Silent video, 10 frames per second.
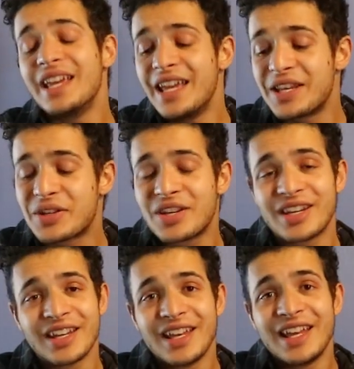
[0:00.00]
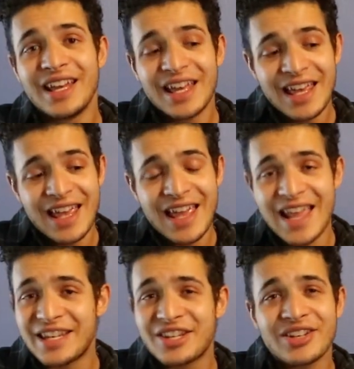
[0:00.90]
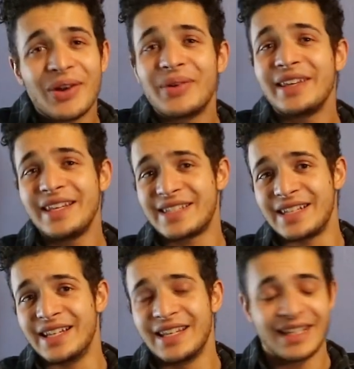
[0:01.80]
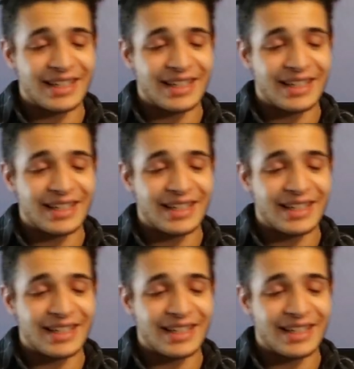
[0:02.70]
it's so easy.